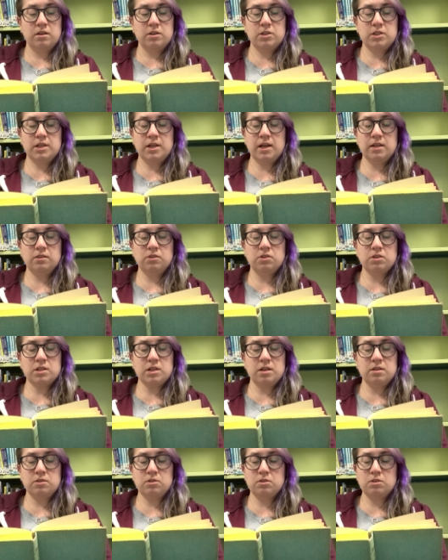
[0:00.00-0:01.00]
She had
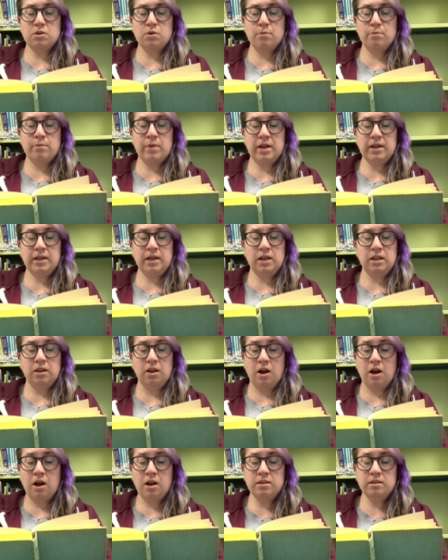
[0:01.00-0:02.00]
looked on so many
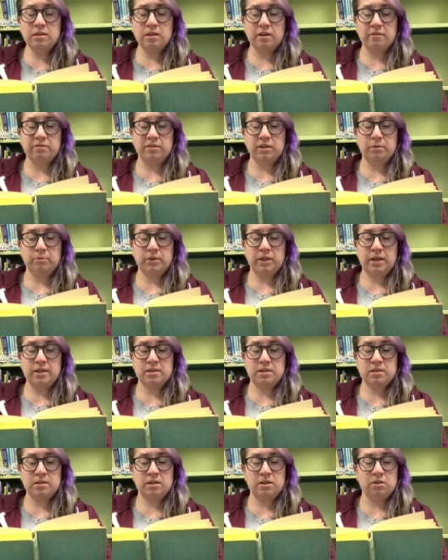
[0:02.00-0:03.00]
unlovely
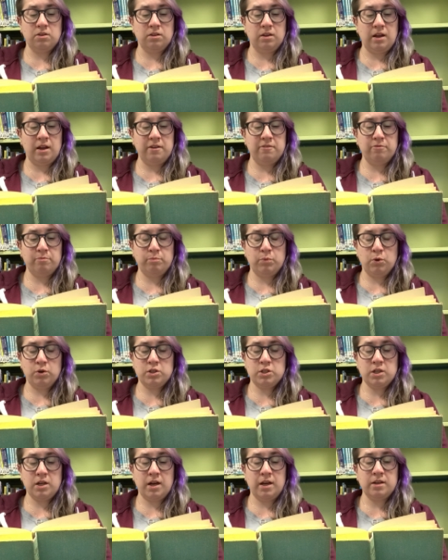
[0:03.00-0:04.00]
places in her life, poor
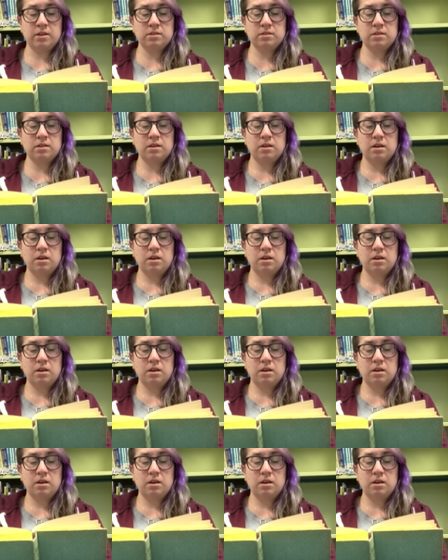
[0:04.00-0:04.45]
child,